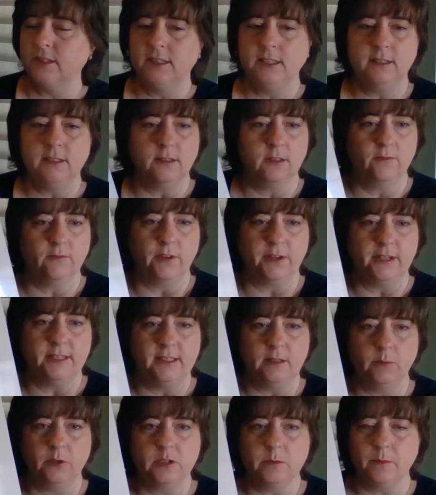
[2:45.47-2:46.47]
these look very
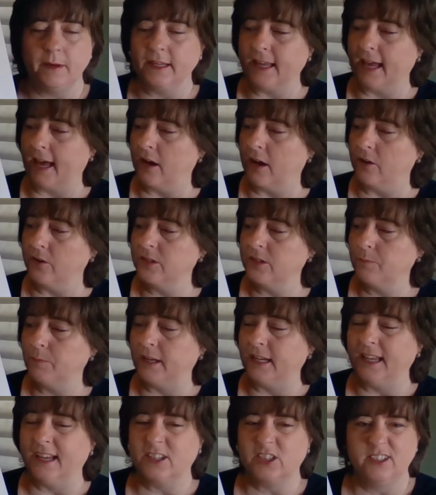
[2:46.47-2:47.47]
similar to my cows, but
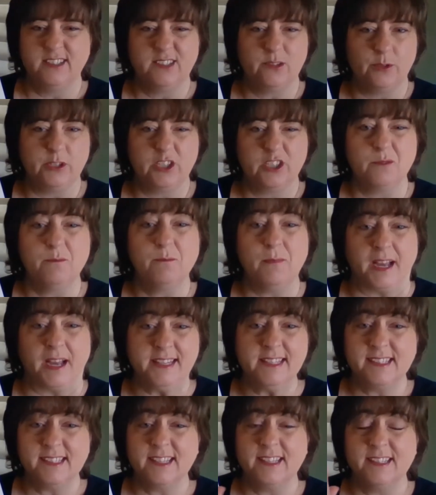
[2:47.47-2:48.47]
he actually switched to
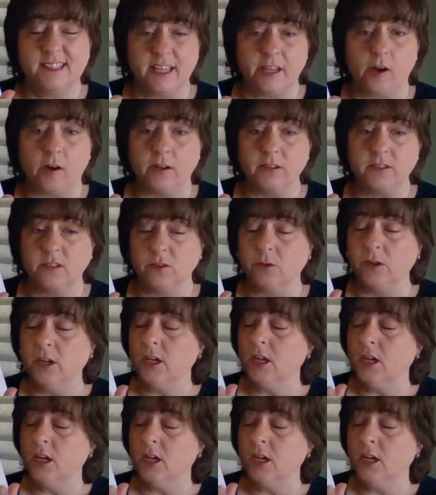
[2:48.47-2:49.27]
mice because they also